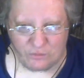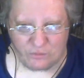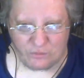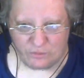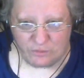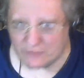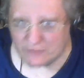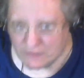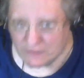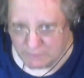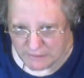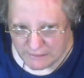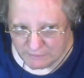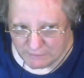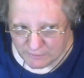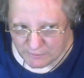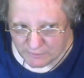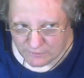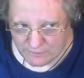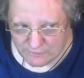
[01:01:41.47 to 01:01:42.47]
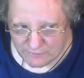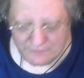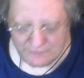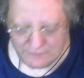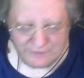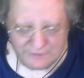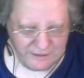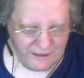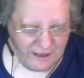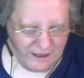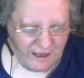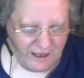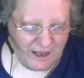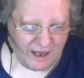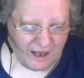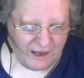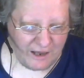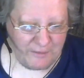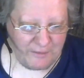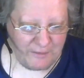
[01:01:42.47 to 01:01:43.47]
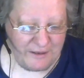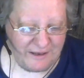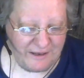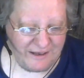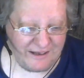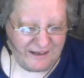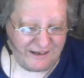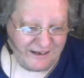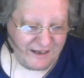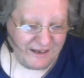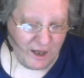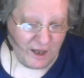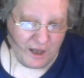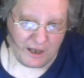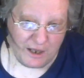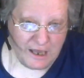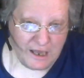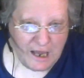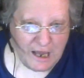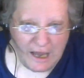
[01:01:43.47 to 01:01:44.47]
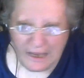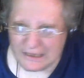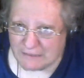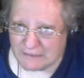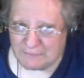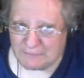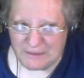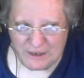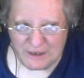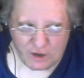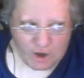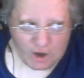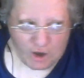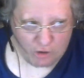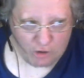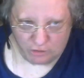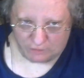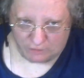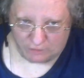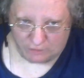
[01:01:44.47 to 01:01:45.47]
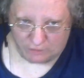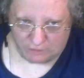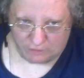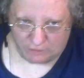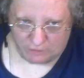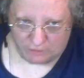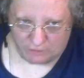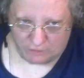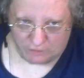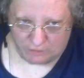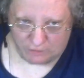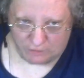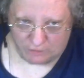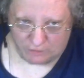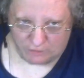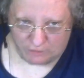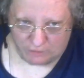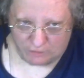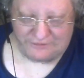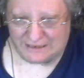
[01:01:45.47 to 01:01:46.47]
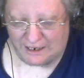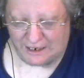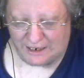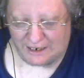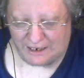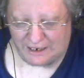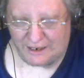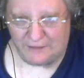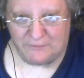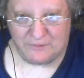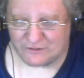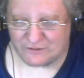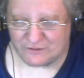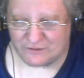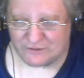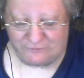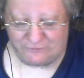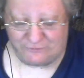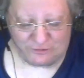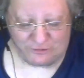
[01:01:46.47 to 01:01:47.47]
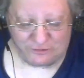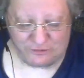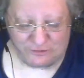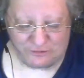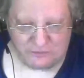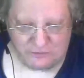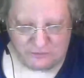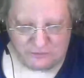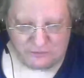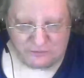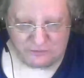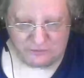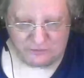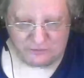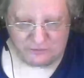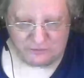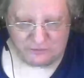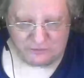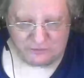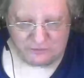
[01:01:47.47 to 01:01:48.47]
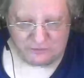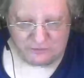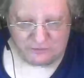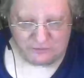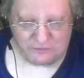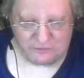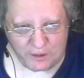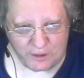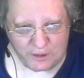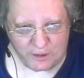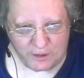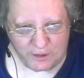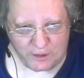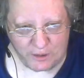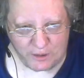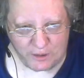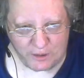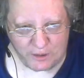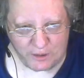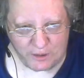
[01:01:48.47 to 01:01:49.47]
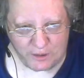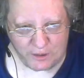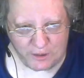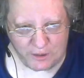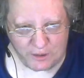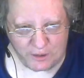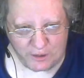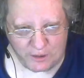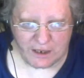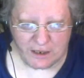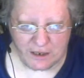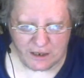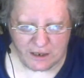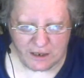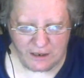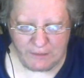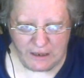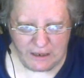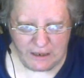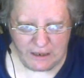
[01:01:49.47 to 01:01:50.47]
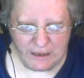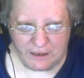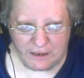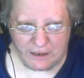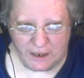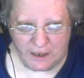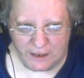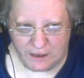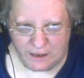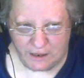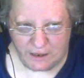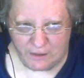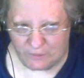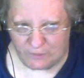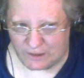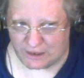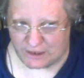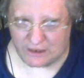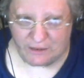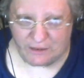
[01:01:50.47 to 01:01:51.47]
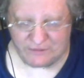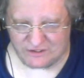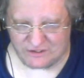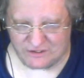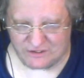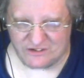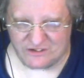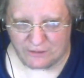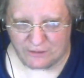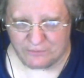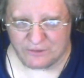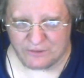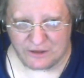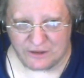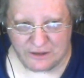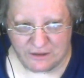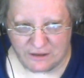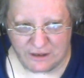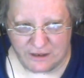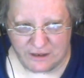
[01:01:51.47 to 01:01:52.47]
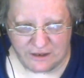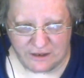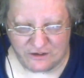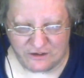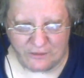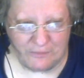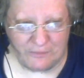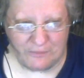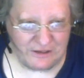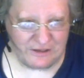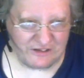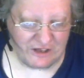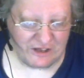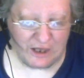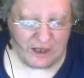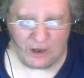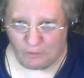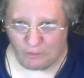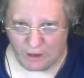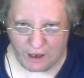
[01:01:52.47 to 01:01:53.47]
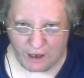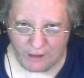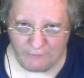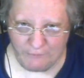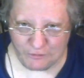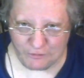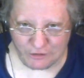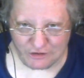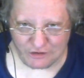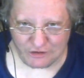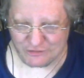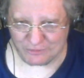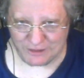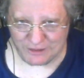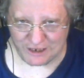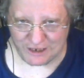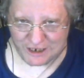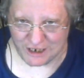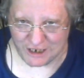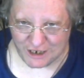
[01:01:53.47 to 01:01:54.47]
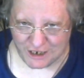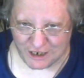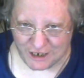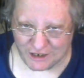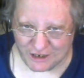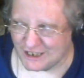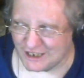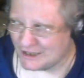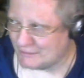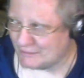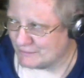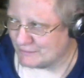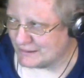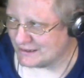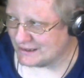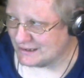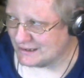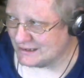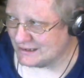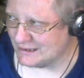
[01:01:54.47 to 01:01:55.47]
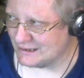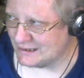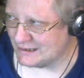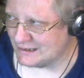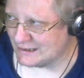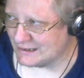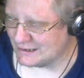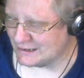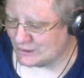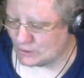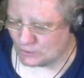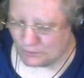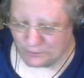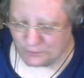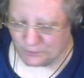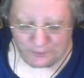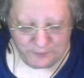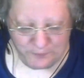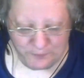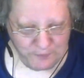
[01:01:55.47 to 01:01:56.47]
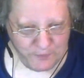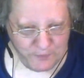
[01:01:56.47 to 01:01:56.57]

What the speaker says: really, people? I can be gullible. I fall for some stupid shit, but when it comes to something like someone saying, "Well, I'm Christ reincarnated," and I'm like, "Yeah, no."